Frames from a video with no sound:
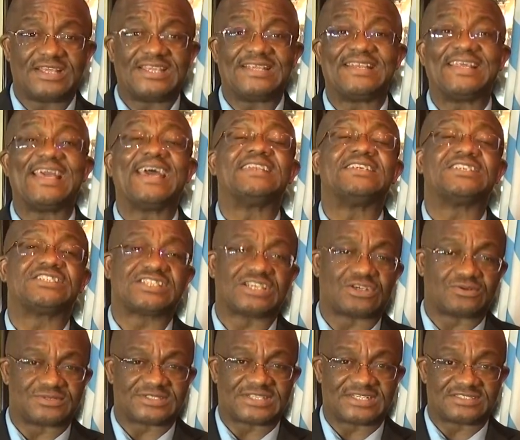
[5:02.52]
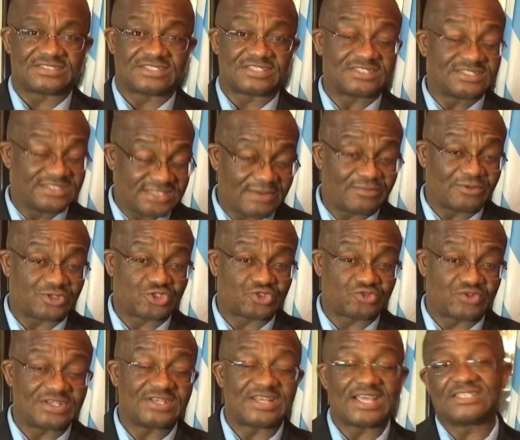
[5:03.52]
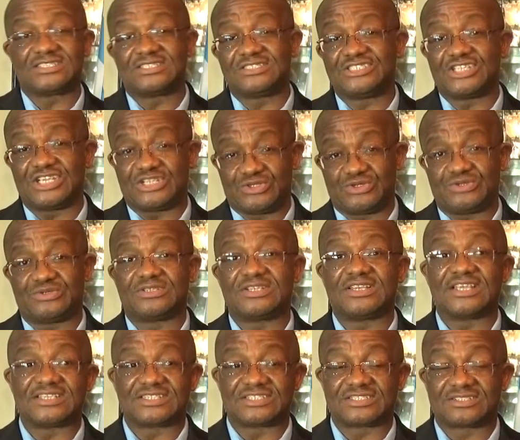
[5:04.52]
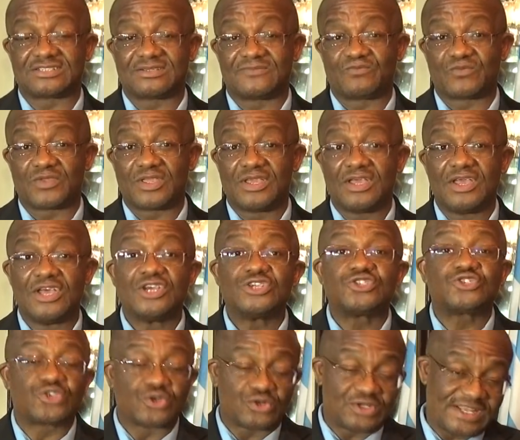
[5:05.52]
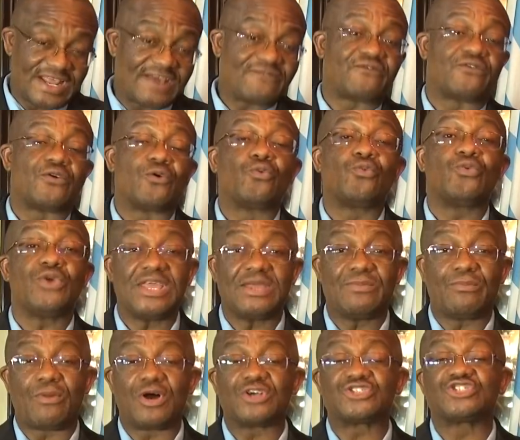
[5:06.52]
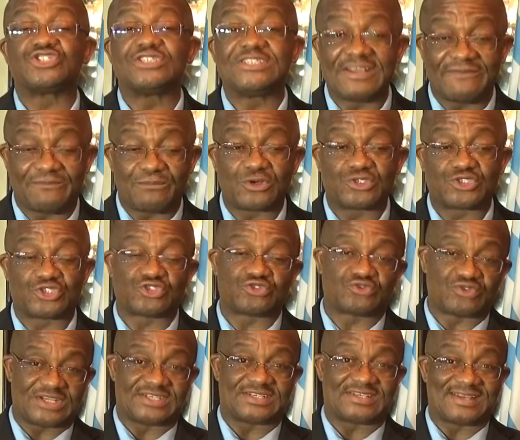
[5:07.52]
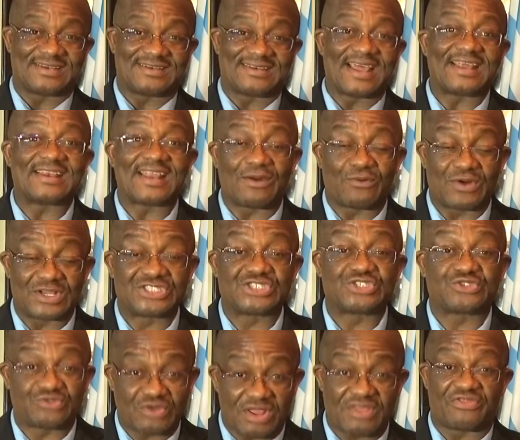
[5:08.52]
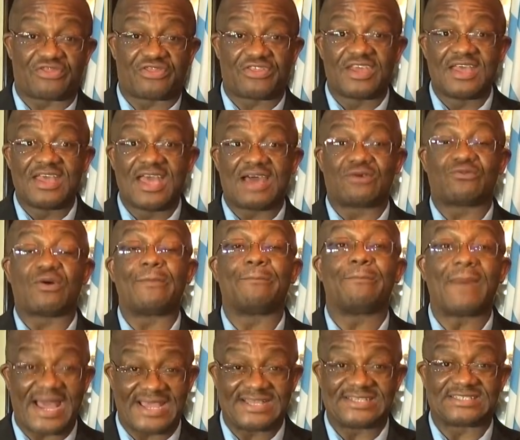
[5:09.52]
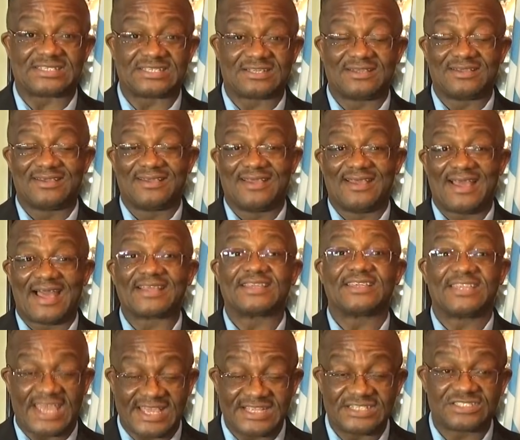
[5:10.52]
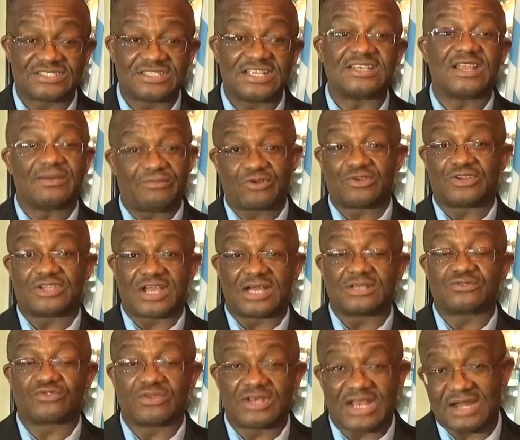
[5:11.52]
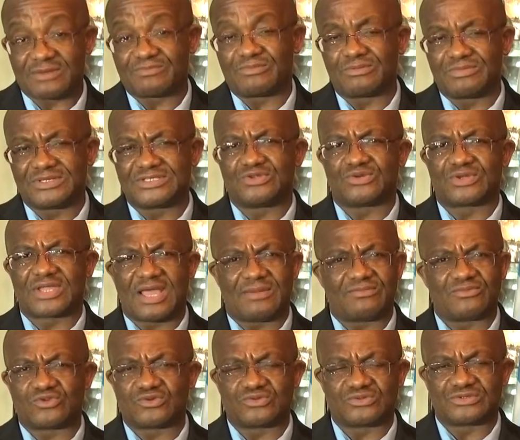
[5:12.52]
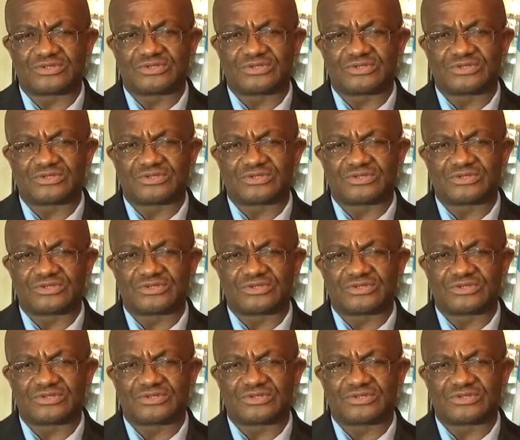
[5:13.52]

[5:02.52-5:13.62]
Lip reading: in any circumstances demonstrate that genuineness. So therefore, we must demonstrate that our strength, our might against the neighboring country, La République du Cameroon.